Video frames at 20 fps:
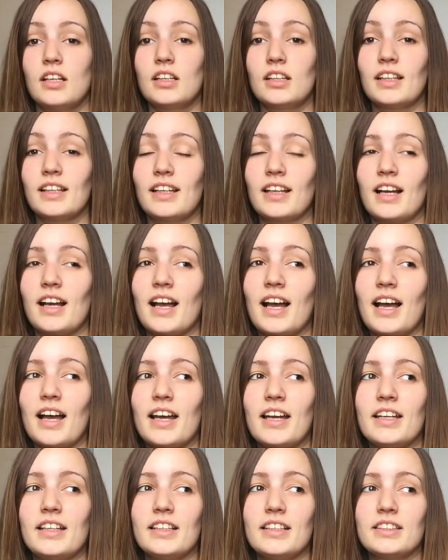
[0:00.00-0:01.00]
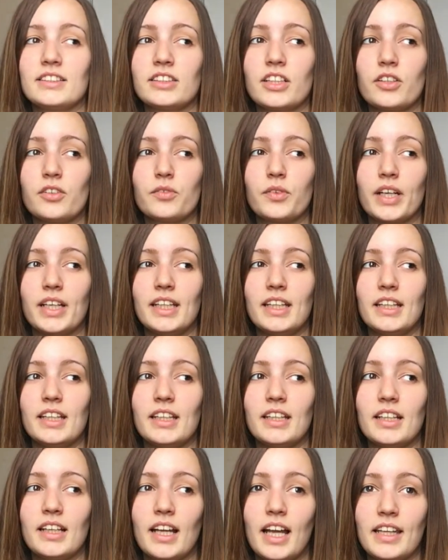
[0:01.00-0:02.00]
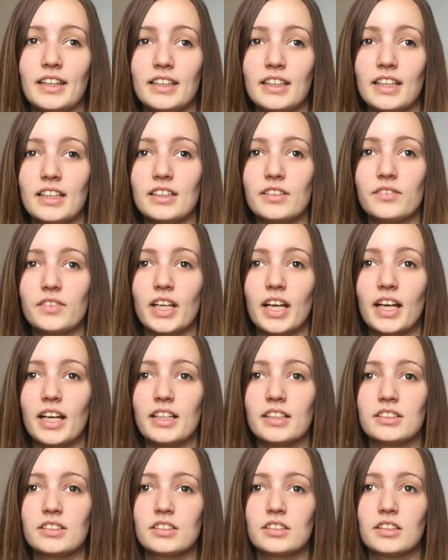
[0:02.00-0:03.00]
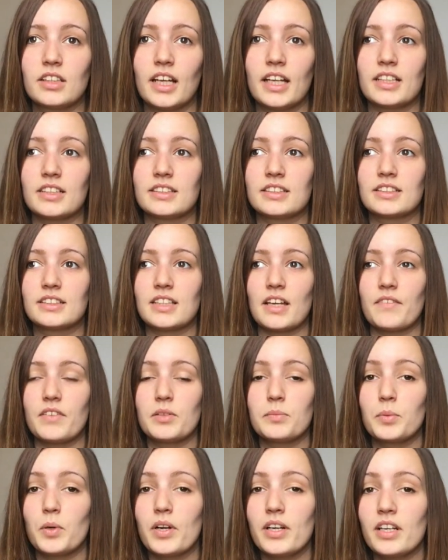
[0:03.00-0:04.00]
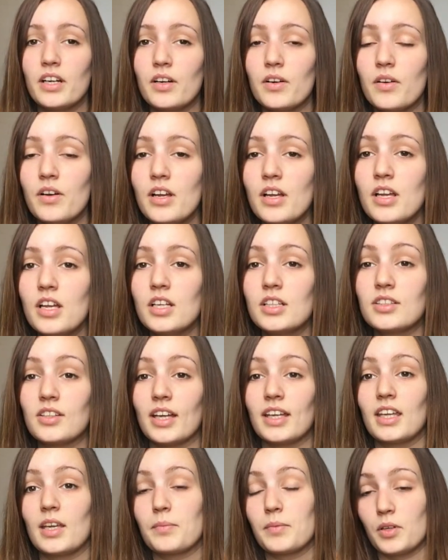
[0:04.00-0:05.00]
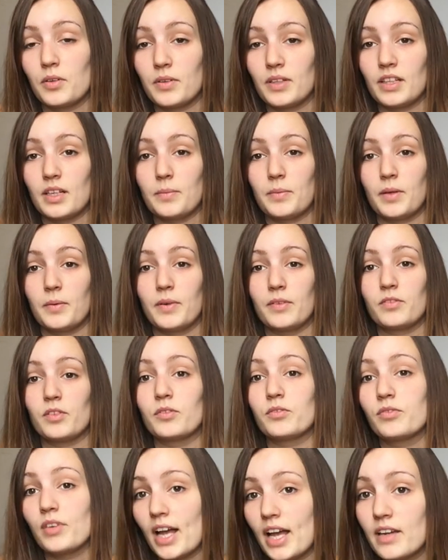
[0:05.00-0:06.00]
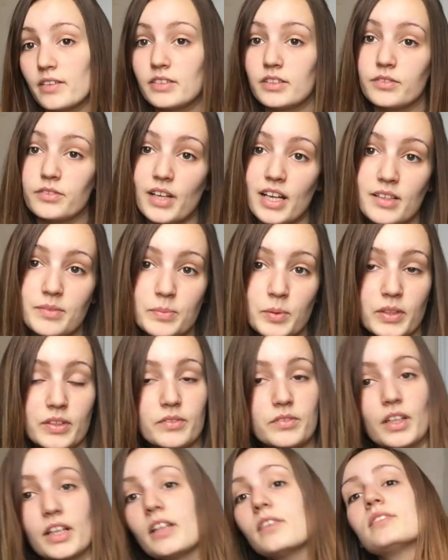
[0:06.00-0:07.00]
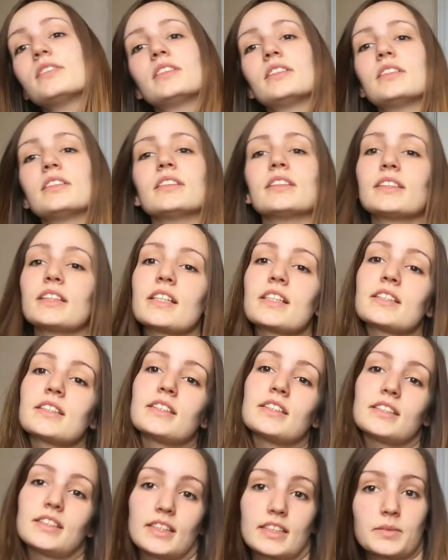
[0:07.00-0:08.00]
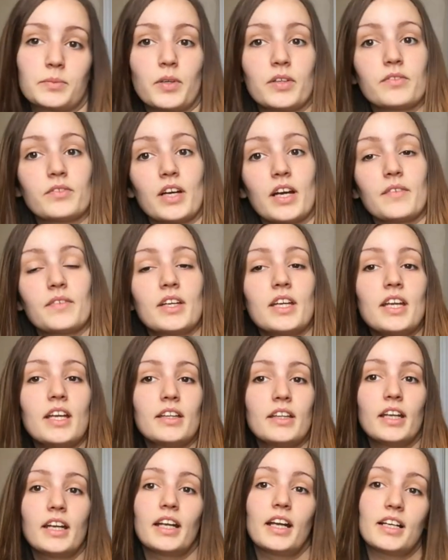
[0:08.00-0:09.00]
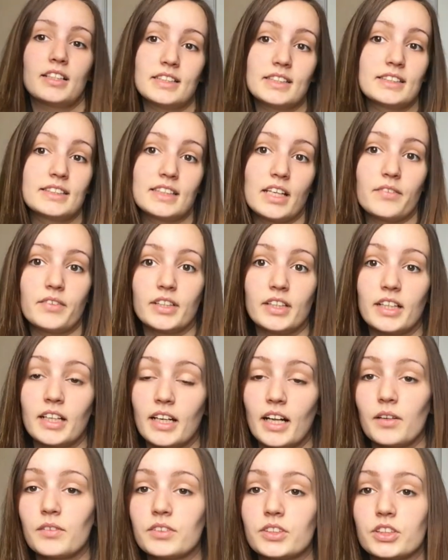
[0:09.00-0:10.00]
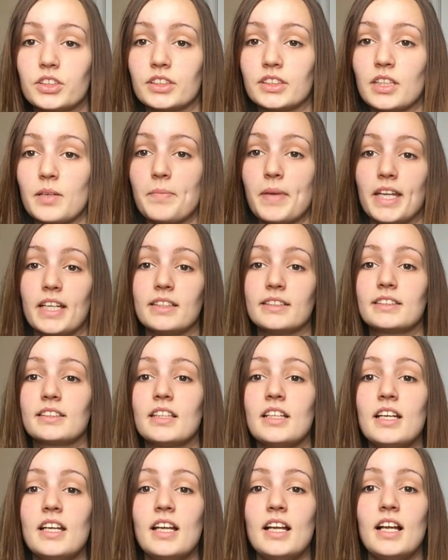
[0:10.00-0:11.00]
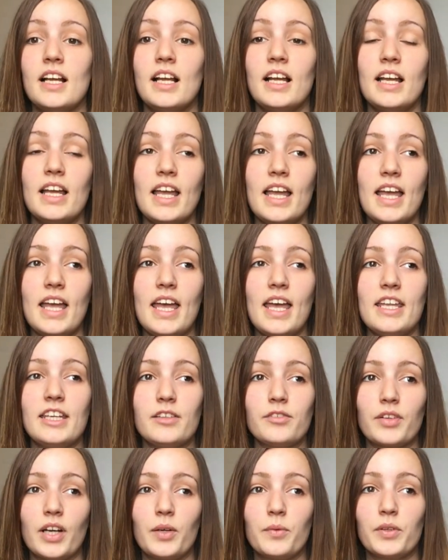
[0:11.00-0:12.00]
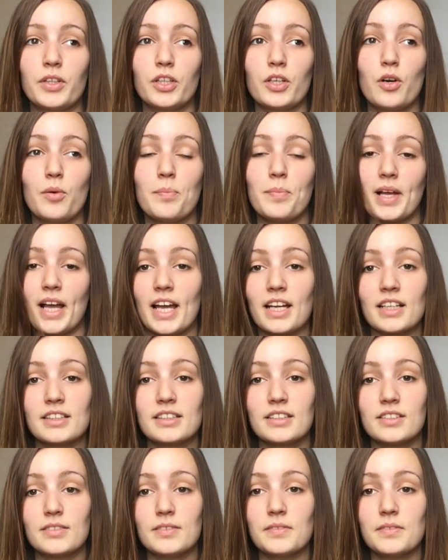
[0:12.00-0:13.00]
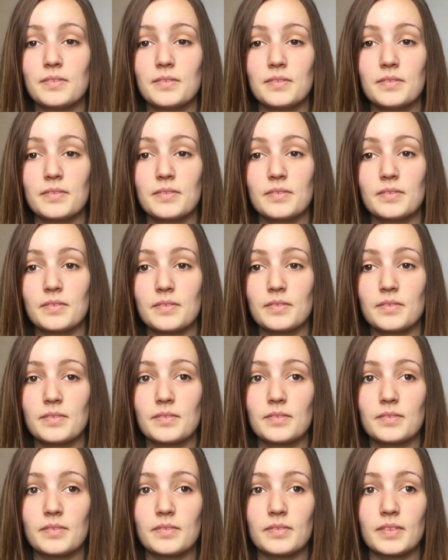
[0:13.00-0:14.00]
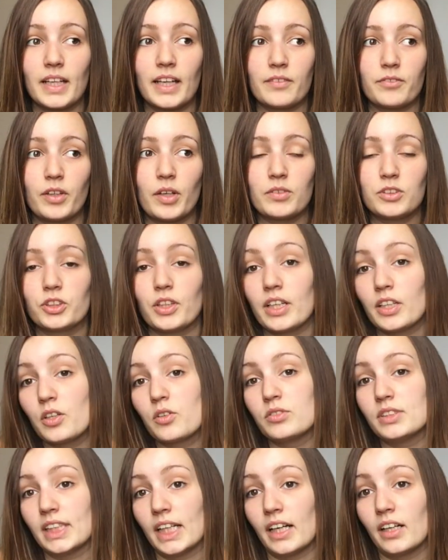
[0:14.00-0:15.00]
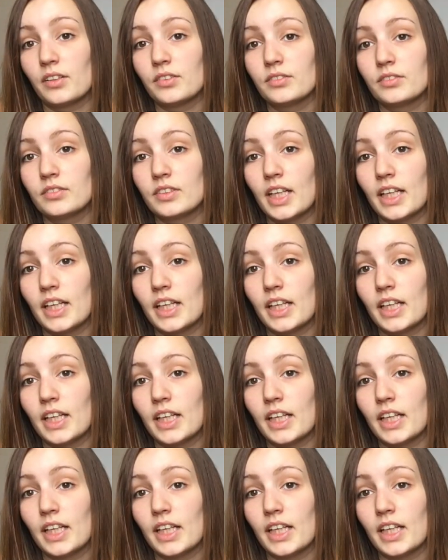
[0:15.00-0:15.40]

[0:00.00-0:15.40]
like I started running at the end of that at a 7.0. I kept going up. I went from 5 to 5.5 to 6 to 6.5. Then I got to 7 and I was just amazed. And if I were to go back to like if I would try to go down